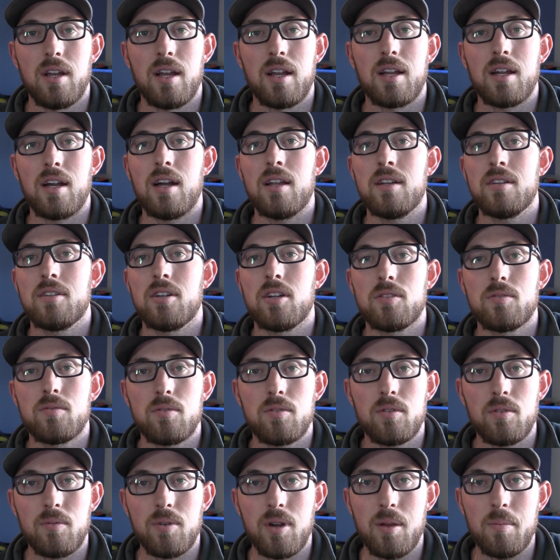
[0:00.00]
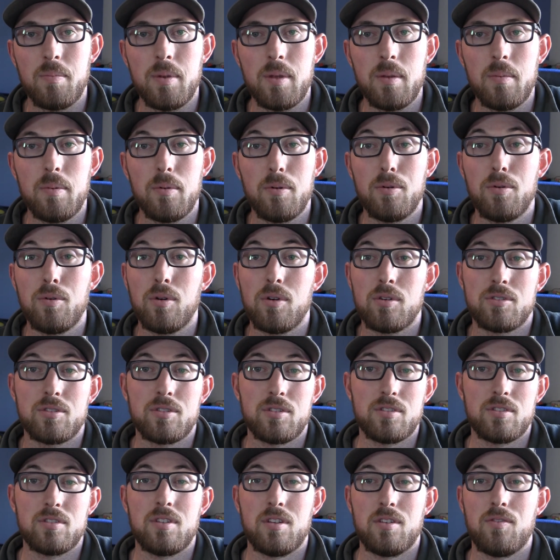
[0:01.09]
I got in touch with the right people who are
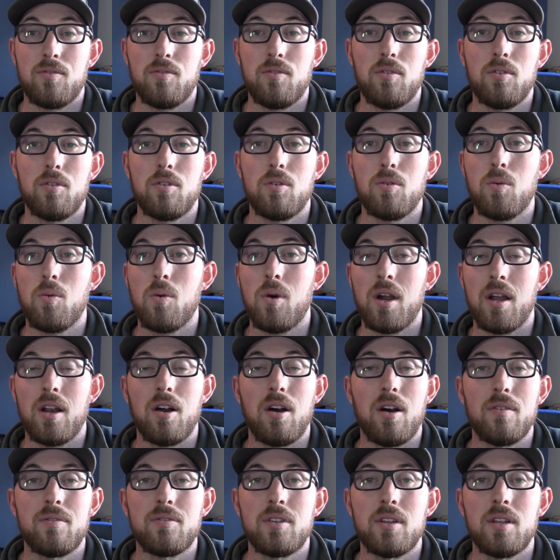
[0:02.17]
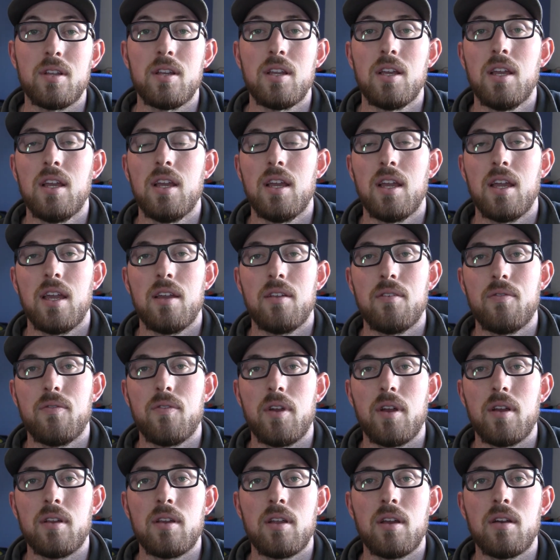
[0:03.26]
successful quite often and found